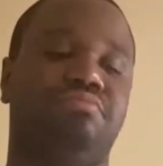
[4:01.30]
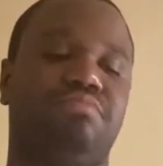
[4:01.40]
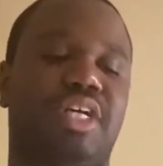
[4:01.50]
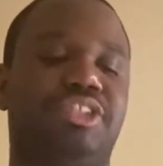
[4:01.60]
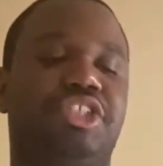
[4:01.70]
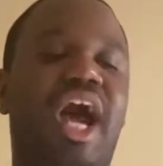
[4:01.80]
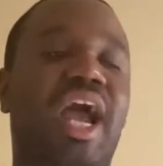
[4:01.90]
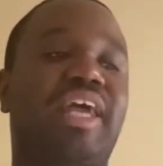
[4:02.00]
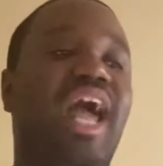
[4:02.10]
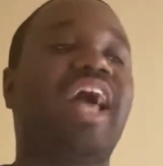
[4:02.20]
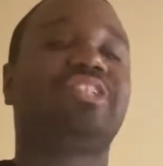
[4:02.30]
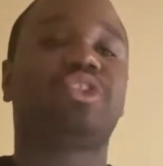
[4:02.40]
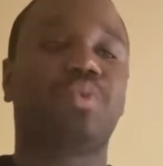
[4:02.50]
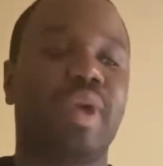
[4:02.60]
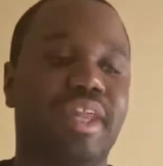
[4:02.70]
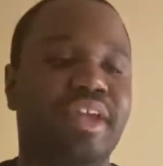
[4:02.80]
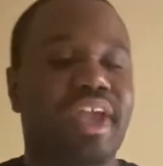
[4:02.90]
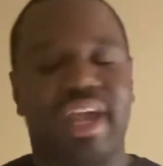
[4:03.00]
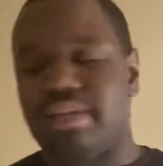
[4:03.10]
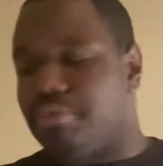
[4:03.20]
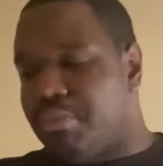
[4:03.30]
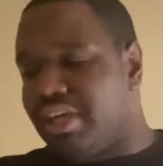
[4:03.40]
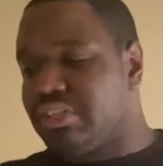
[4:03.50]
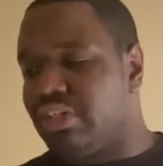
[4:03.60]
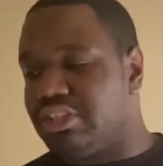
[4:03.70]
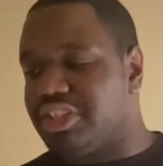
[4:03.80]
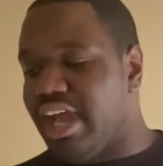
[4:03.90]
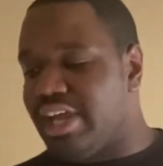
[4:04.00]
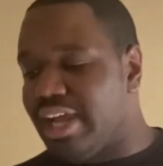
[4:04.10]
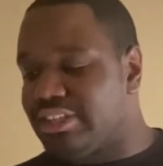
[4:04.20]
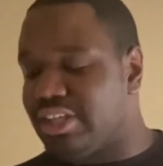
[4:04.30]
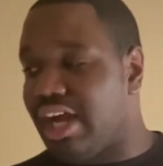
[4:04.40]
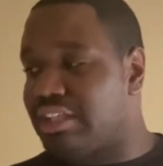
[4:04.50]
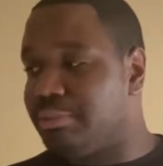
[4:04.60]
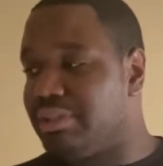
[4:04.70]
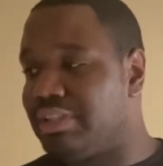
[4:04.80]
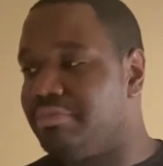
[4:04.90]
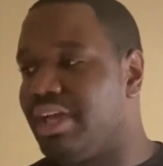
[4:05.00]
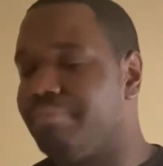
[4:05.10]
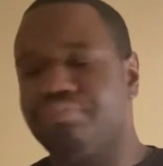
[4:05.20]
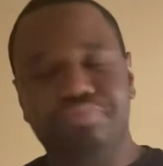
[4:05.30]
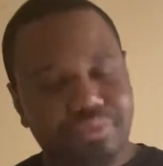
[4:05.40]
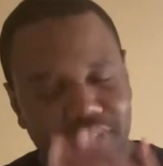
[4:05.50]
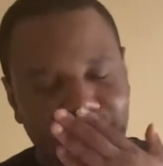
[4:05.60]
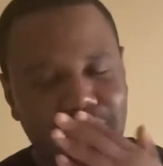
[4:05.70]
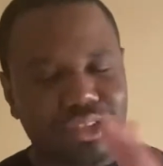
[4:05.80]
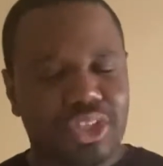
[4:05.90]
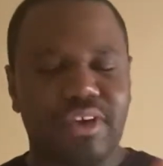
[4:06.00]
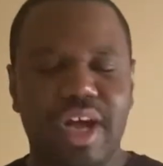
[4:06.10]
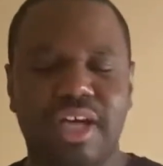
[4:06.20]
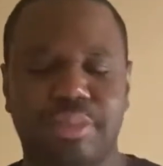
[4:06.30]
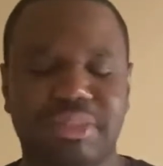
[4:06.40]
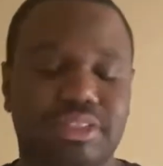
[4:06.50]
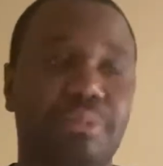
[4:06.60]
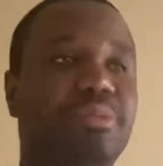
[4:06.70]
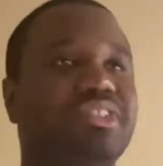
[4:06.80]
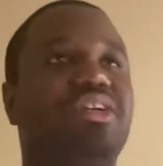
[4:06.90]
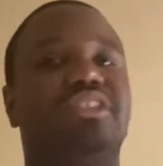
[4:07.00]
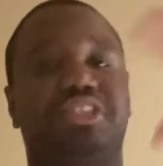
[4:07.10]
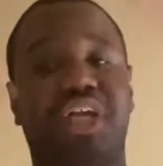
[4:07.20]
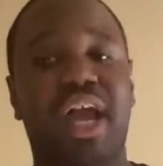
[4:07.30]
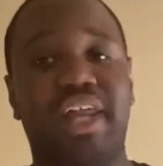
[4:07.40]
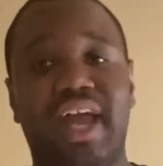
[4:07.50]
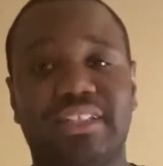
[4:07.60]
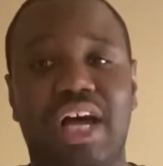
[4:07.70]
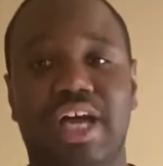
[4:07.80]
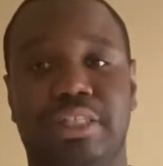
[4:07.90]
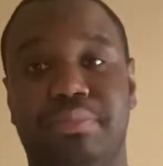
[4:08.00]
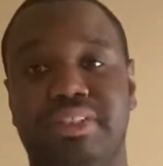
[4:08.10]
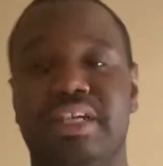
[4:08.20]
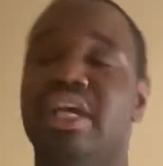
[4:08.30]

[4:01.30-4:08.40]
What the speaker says: a giant-ass squid. And the moment I saw a giant-ass octopus, I'm like, sorry, octopus. The moment I saw a giant-ass octopus,